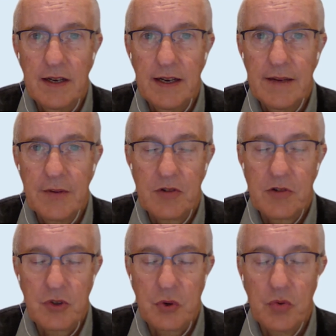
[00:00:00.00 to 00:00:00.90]

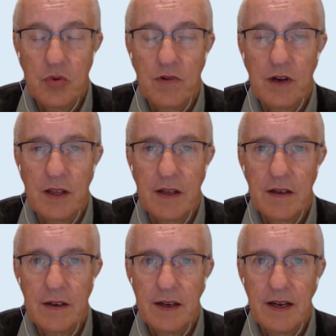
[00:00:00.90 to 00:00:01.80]
across corn rather,
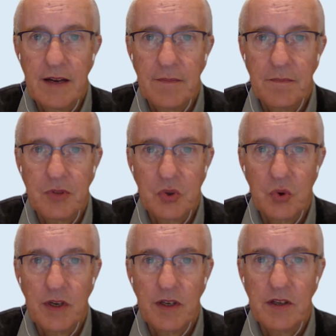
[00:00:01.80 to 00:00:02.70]

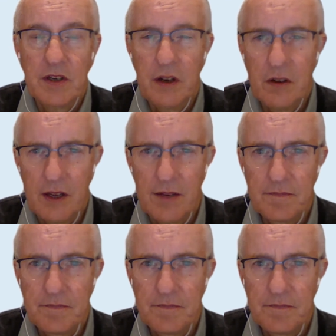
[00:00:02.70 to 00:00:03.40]
soy and canola.